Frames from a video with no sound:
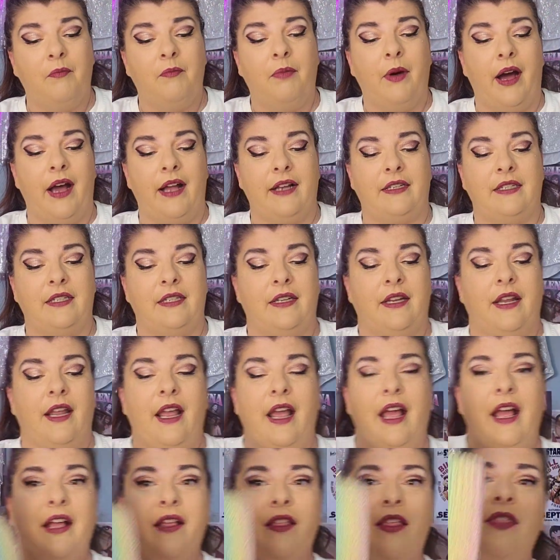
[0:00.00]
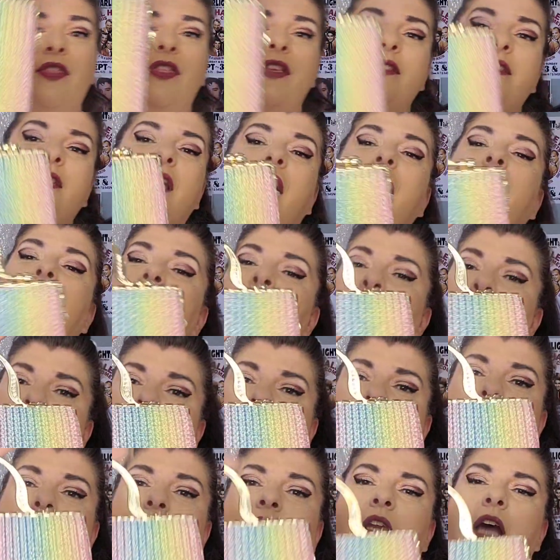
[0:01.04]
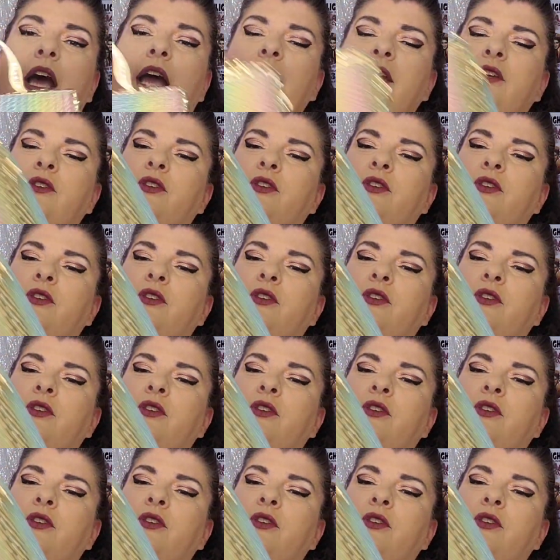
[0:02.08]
But this guy, I could